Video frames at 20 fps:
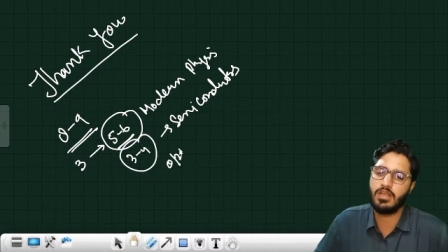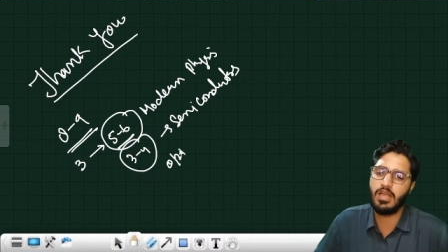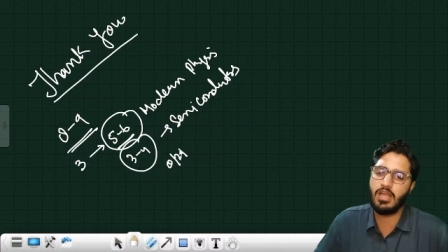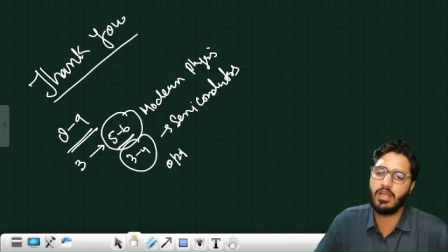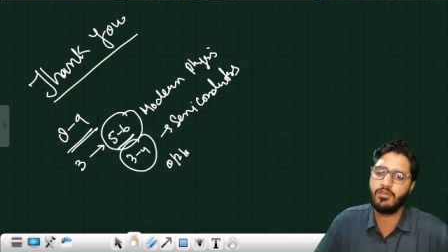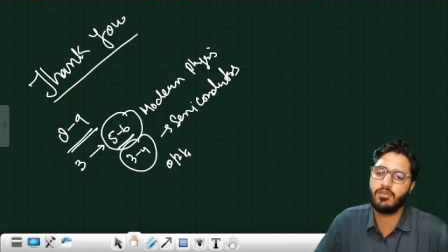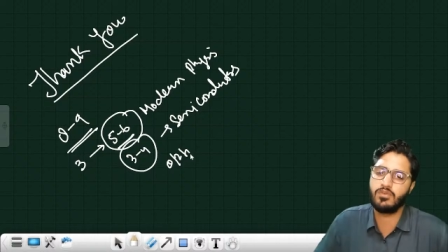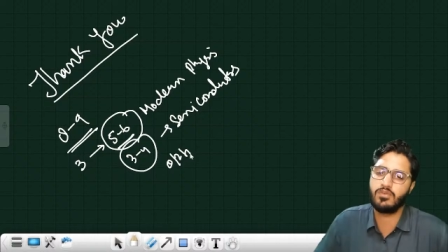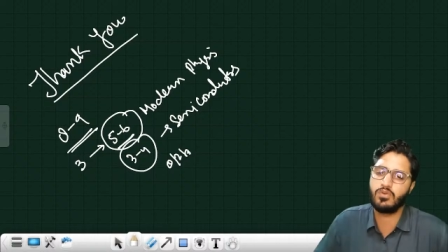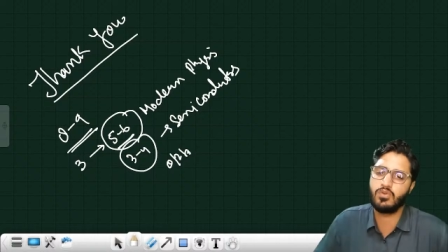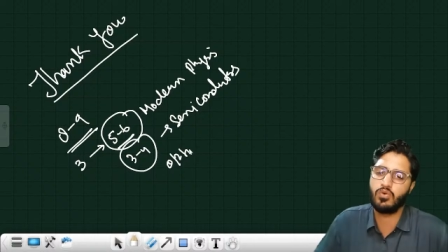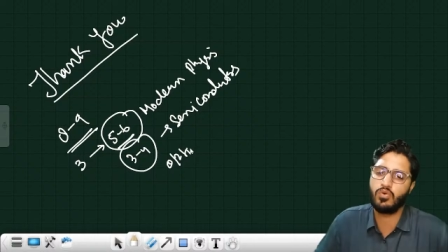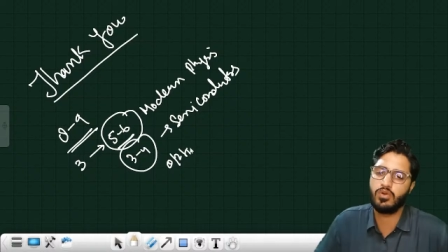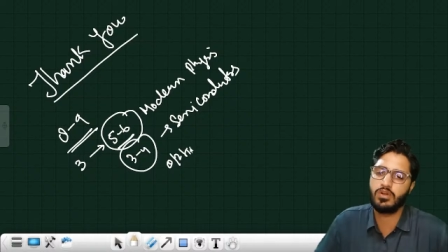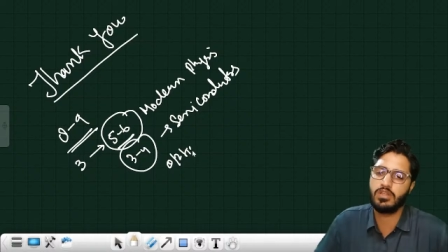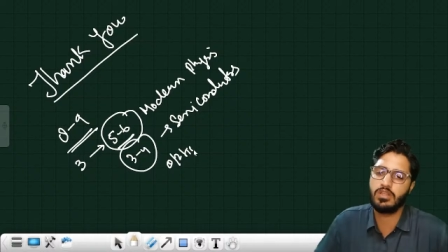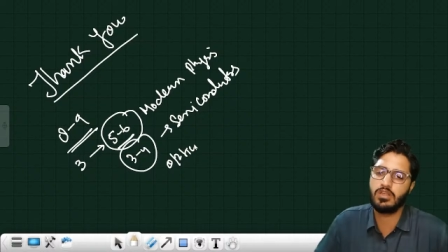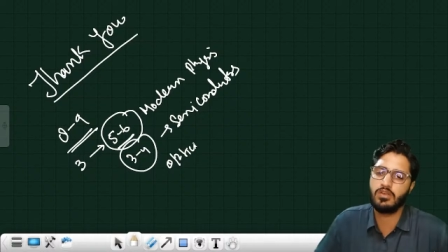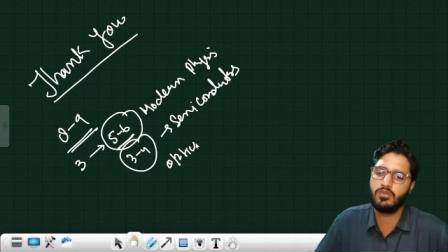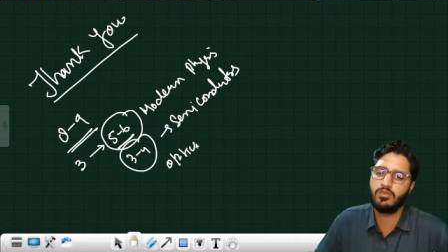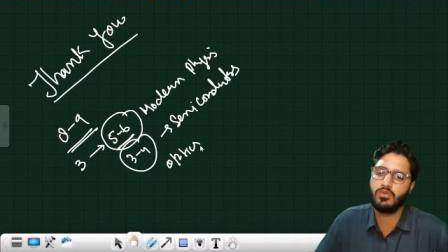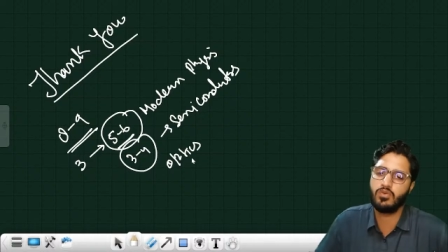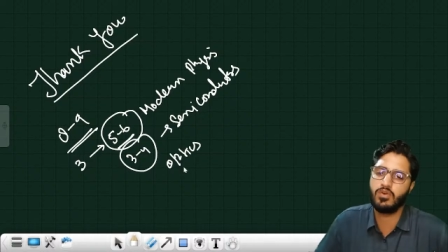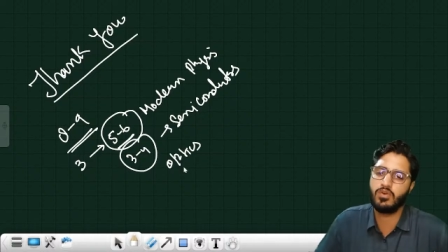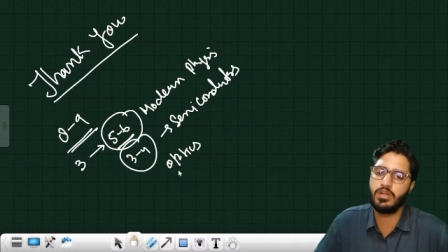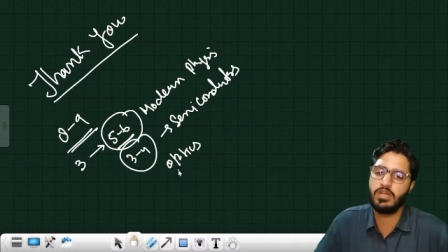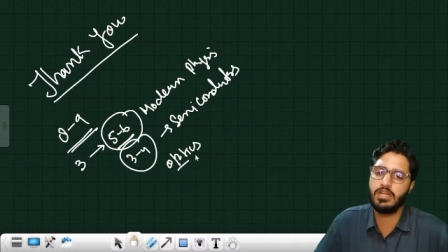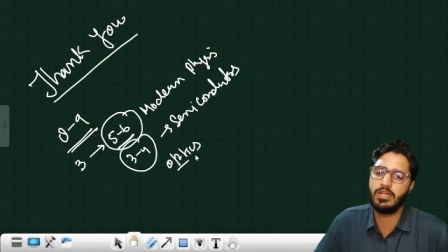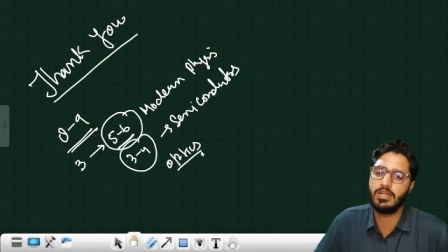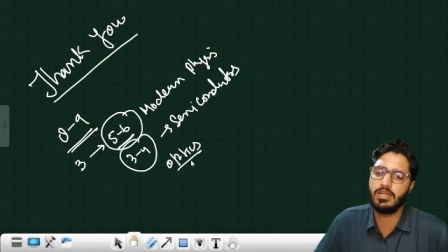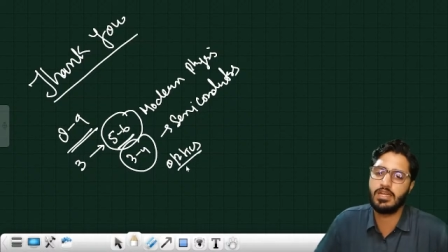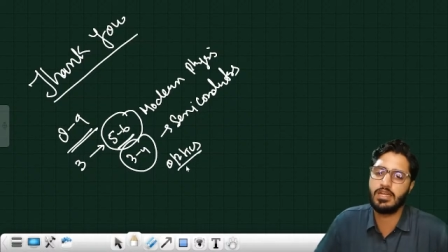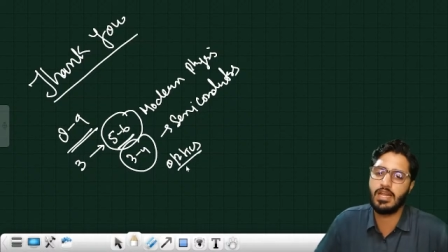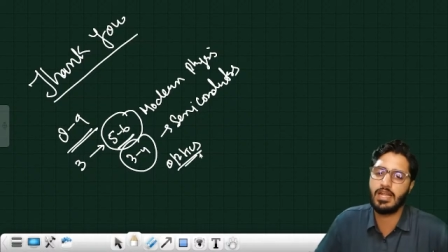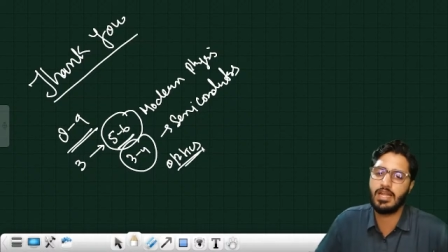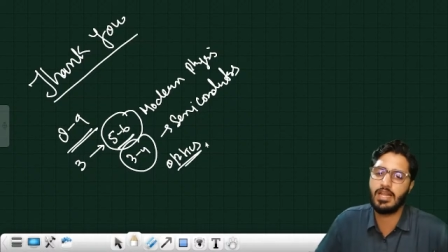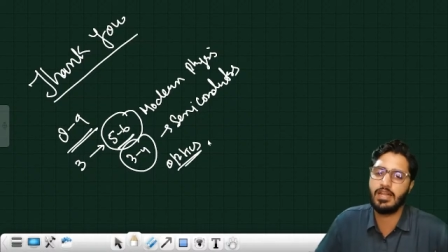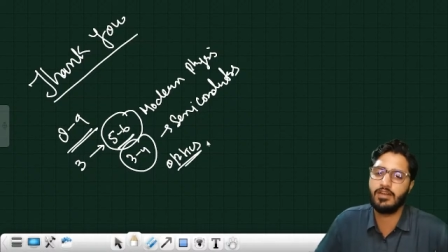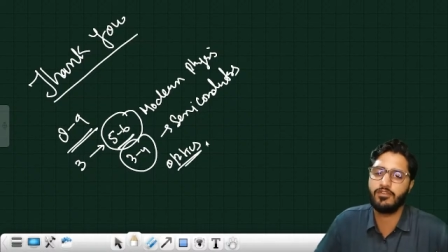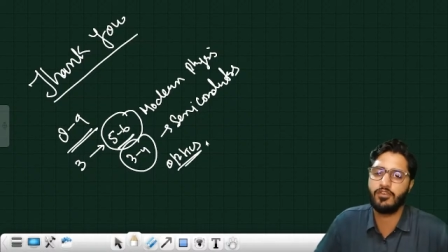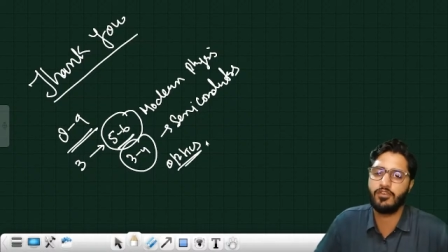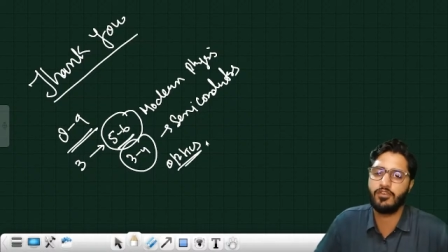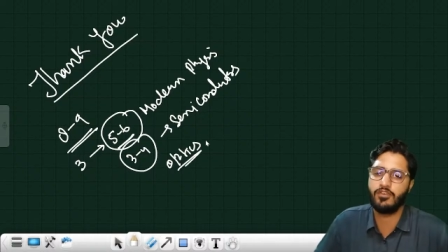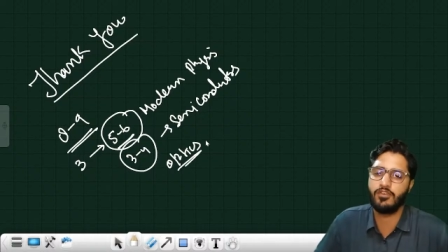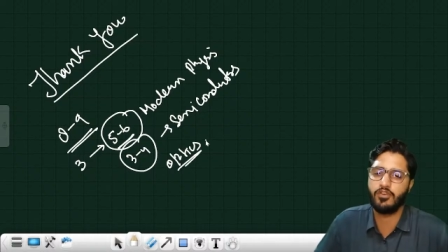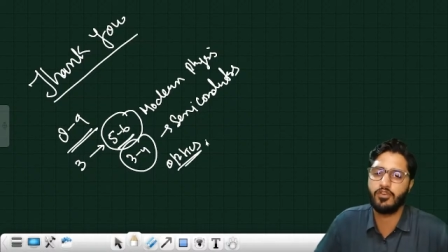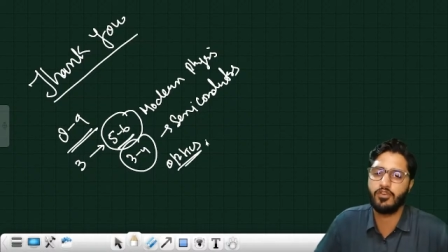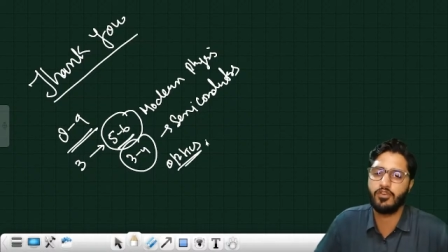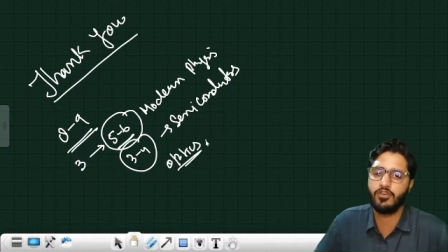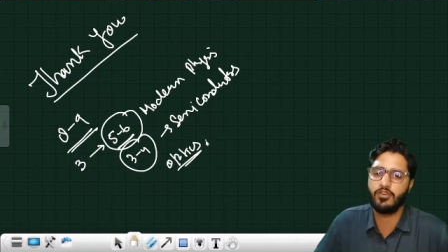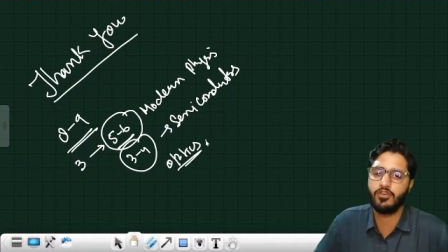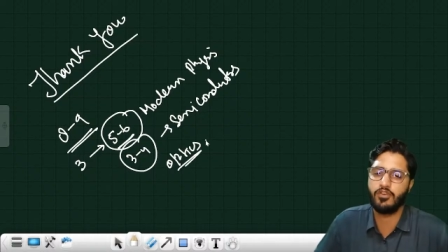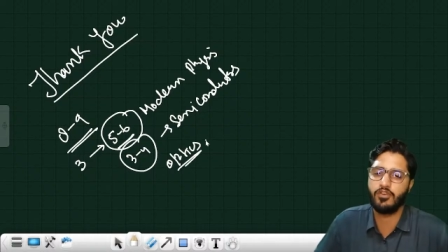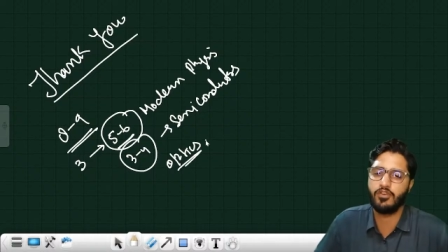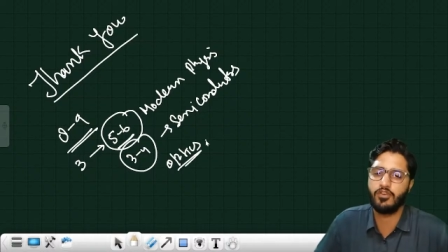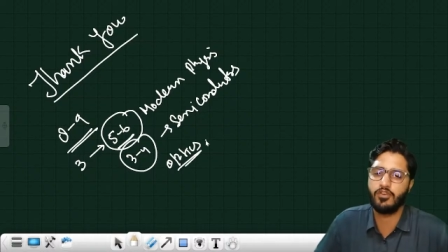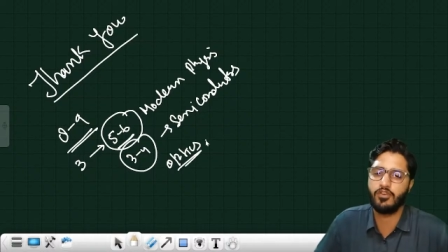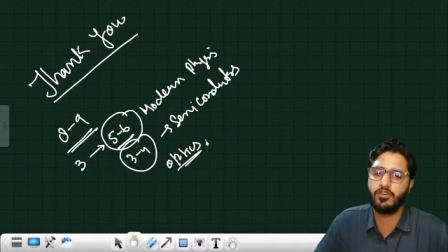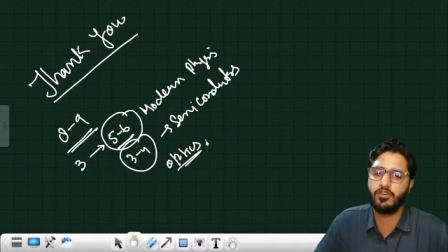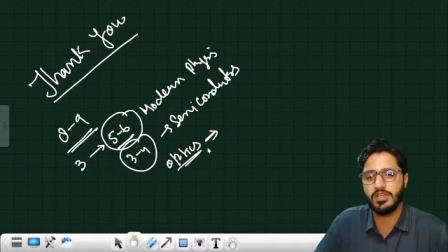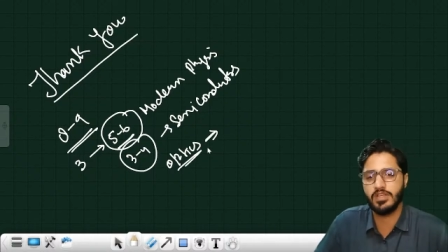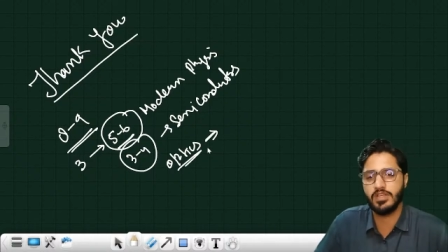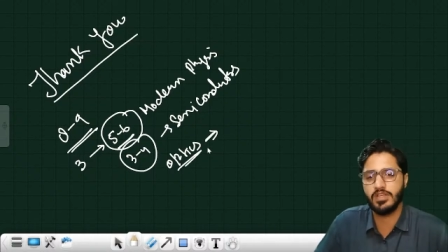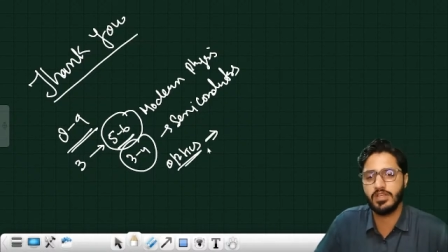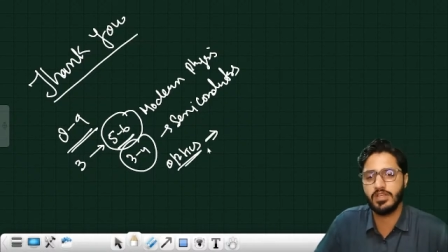I don't give you any deadline for optics then. Okay.